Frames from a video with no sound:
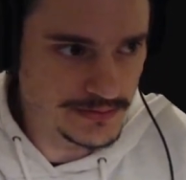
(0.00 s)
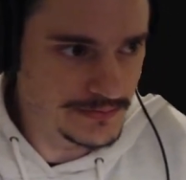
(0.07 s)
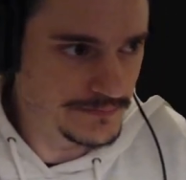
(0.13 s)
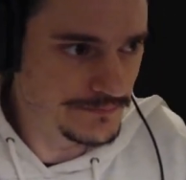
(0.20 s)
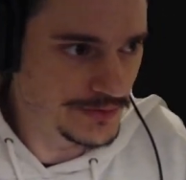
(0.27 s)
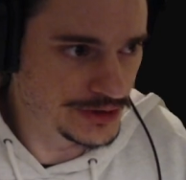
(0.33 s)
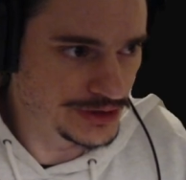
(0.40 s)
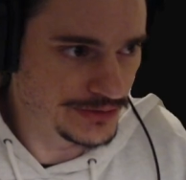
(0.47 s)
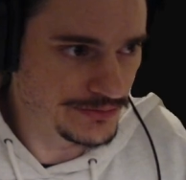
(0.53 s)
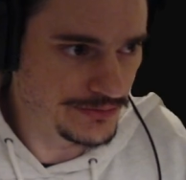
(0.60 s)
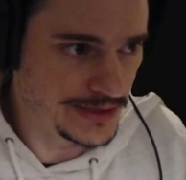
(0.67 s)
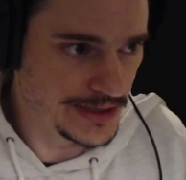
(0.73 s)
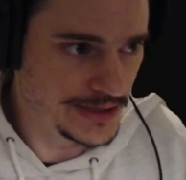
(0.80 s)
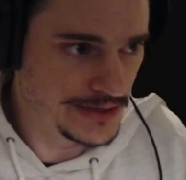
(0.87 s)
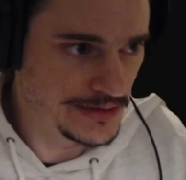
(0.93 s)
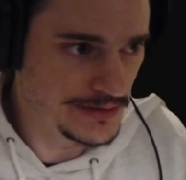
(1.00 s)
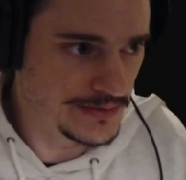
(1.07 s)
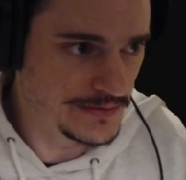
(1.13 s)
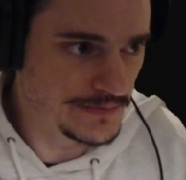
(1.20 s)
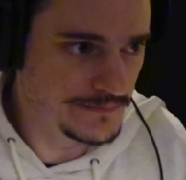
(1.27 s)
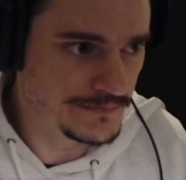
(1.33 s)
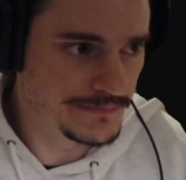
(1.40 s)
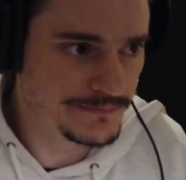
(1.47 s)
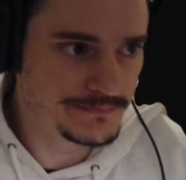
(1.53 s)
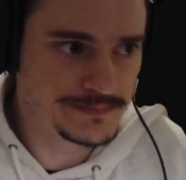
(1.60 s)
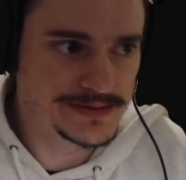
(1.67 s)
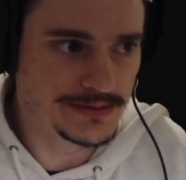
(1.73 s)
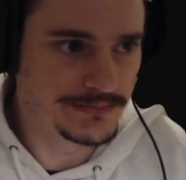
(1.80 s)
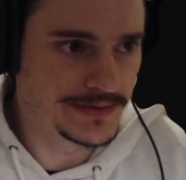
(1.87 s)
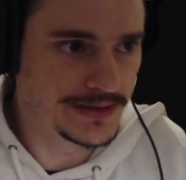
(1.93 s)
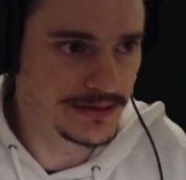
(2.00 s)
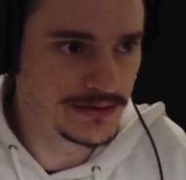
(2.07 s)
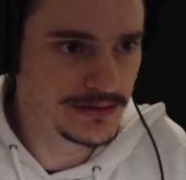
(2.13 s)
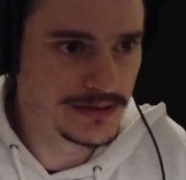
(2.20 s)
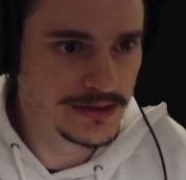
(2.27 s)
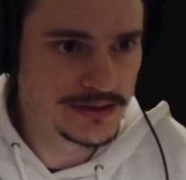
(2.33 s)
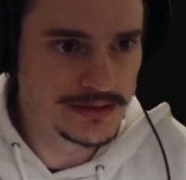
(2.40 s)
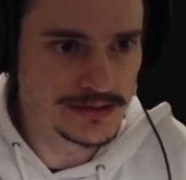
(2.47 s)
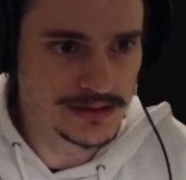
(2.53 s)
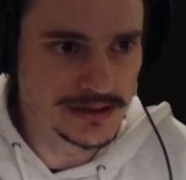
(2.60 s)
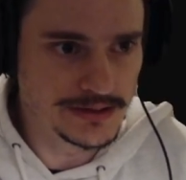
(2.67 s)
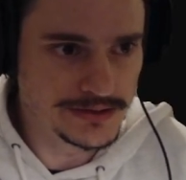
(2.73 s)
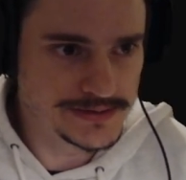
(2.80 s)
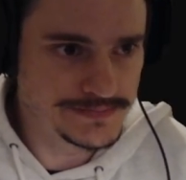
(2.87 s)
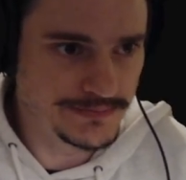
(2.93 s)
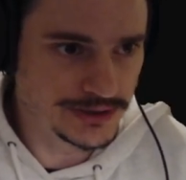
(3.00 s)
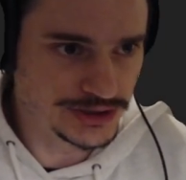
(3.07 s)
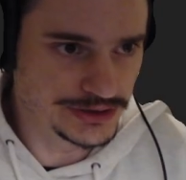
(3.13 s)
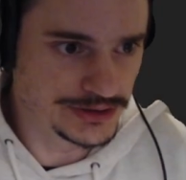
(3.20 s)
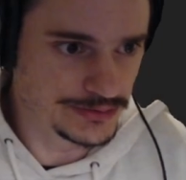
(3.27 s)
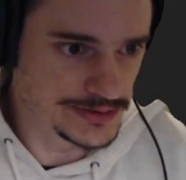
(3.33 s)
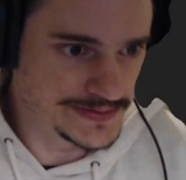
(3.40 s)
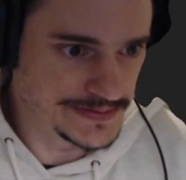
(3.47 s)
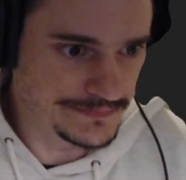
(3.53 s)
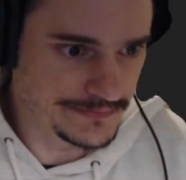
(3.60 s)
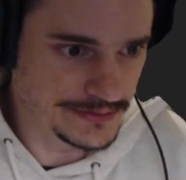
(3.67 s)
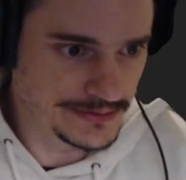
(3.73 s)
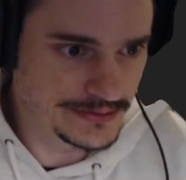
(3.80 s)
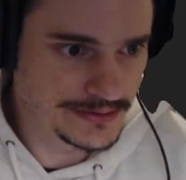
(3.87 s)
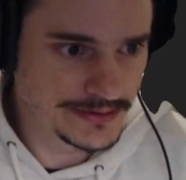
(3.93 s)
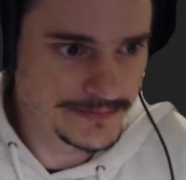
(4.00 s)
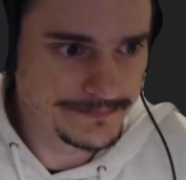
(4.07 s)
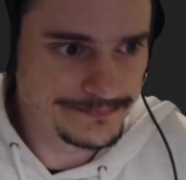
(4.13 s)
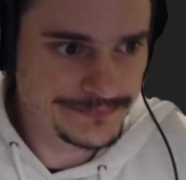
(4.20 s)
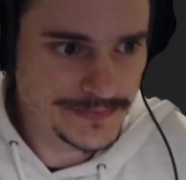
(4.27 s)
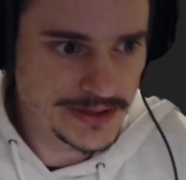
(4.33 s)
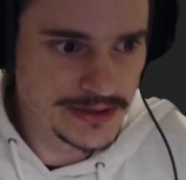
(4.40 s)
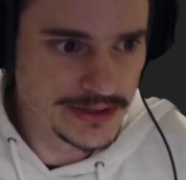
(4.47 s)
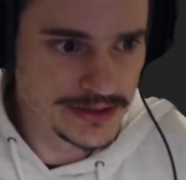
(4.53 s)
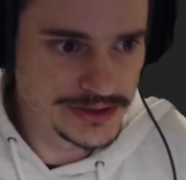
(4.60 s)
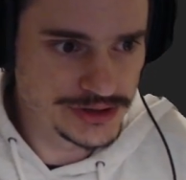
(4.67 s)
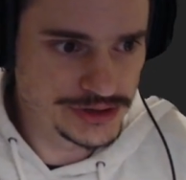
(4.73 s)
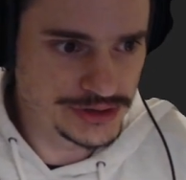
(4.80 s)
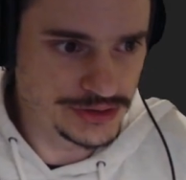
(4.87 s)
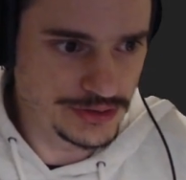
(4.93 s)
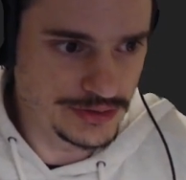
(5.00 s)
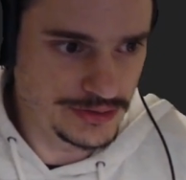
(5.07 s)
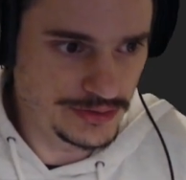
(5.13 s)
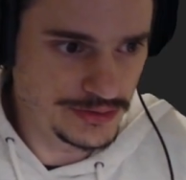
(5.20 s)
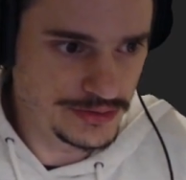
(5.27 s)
version 3 of something, because version 2 is different. So